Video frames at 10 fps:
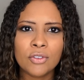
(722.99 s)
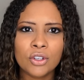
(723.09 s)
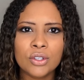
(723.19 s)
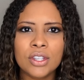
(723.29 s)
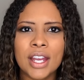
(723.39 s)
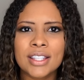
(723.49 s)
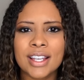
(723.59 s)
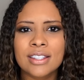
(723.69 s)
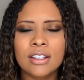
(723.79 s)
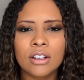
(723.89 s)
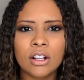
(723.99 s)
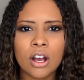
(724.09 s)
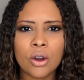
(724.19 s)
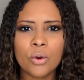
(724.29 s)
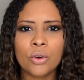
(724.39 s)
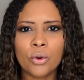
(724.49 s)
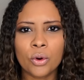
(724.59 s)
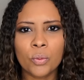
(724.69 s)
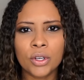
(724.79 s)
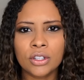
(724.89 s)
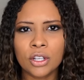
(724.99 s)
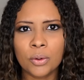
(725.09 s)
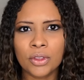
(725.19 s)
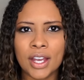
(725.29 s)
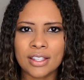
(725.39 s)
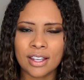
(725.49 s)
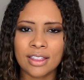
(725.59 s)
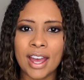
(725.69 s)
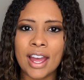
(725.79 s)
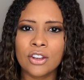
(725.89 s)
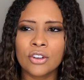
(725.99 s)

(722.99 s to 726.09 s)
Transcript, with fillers: if you're using things like silicone or wood glue or things like that,